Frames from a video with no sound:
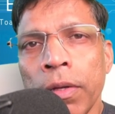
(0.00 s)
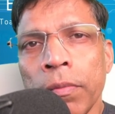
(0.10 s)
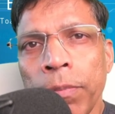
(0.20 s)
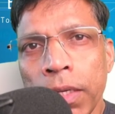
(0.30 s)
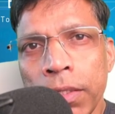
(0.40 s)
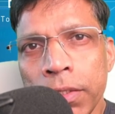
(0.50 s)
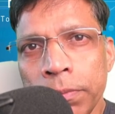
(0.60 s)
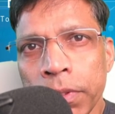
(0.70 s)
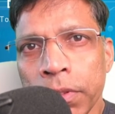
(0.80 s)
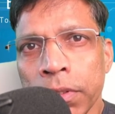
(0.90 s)

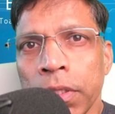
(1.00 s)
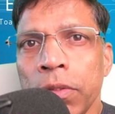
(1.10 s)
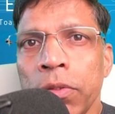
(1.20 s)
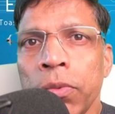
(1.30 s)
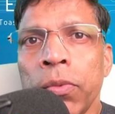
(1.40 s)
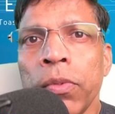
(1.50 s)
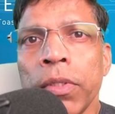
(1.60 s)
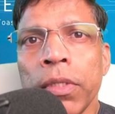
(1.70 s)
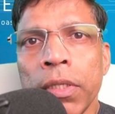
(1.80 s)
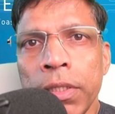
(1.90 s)
participants to
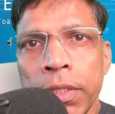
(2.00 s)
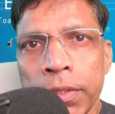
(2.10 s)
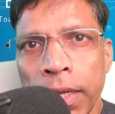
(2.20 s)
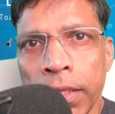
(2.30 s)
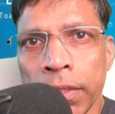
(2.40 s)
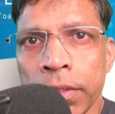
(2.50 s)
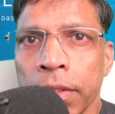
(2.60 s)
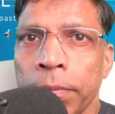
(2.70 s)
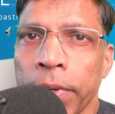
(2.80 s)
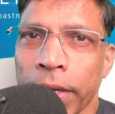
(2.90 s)
a desired
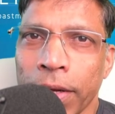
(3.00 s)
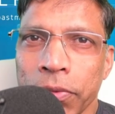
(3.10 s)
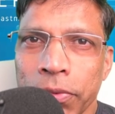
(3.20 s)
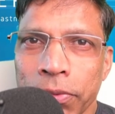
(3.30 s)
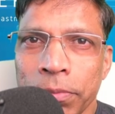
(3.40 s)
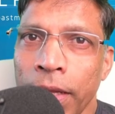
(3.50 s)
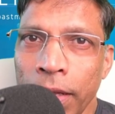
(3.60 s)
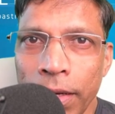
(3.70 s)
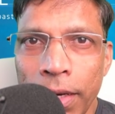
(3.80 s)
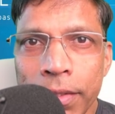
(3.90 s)
breakout room.
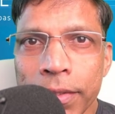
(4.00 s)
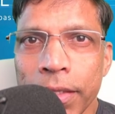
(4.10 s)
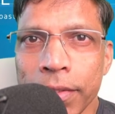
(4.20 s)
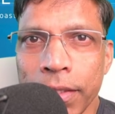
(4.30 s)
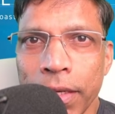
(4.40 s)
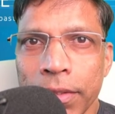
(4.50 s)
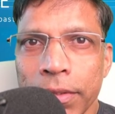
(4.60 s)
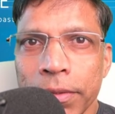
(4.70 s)
Let's get started.